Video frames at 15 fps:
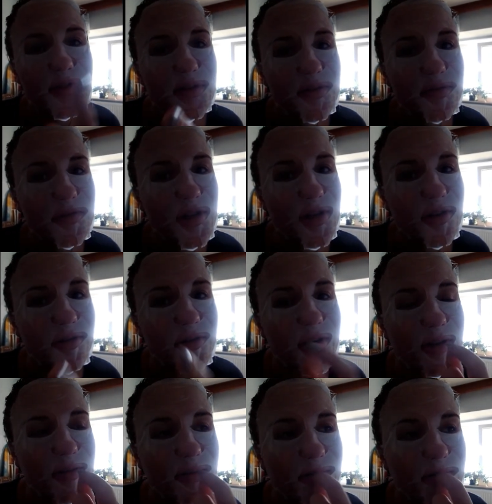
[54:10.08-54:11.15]
1st of
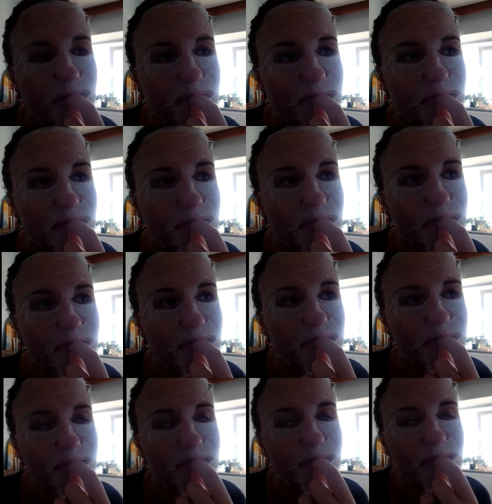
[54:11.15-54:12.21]
January.
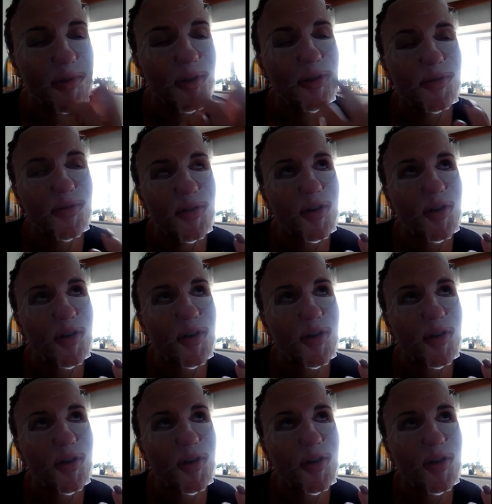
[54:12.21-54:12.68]
New